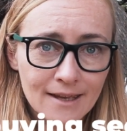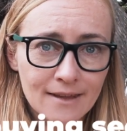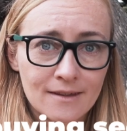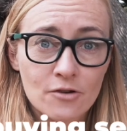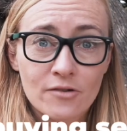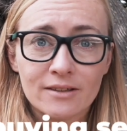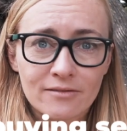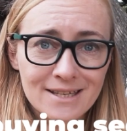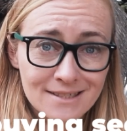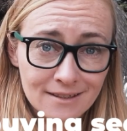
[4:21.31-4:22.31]
and
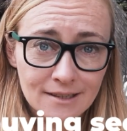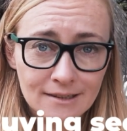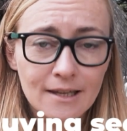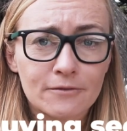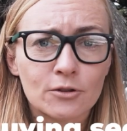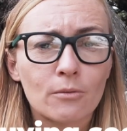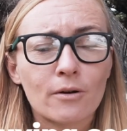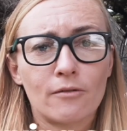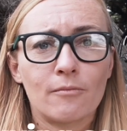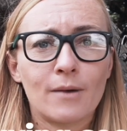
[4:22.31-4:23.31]
reinvesting that
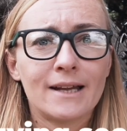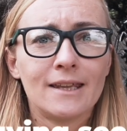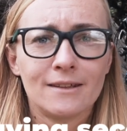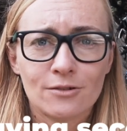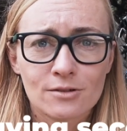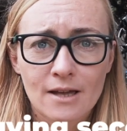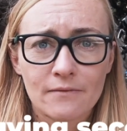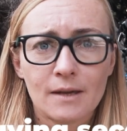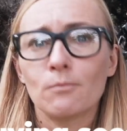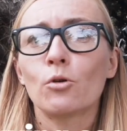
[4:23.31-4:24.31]
leftover of money into
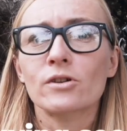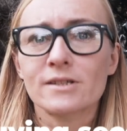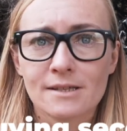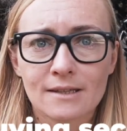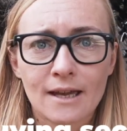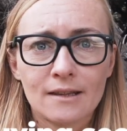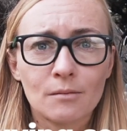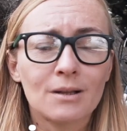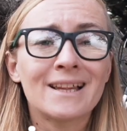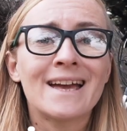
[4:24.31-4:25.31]
something more
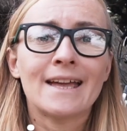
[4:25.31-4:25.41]
sustainable,